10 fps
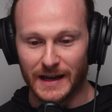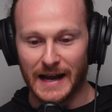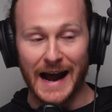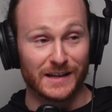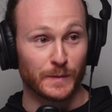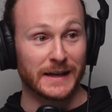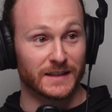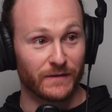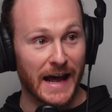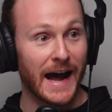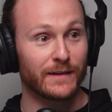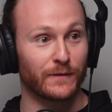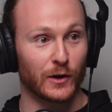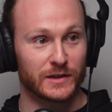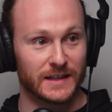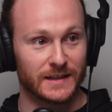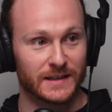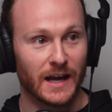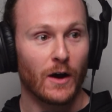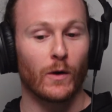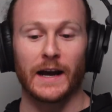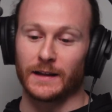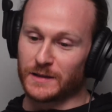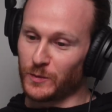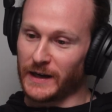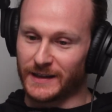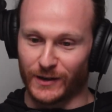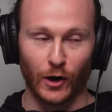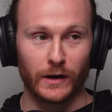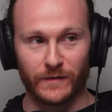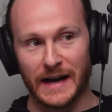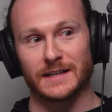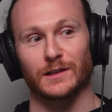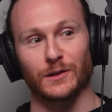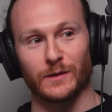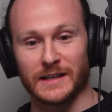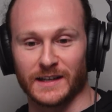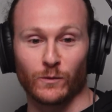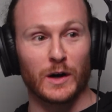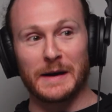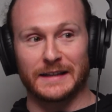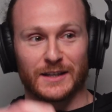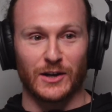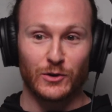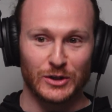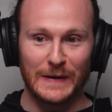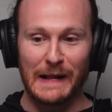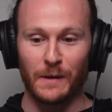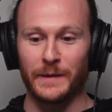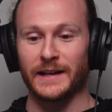aspects of that versus, well, hey, let's bring in the cardiovascular risk. And what about the social element?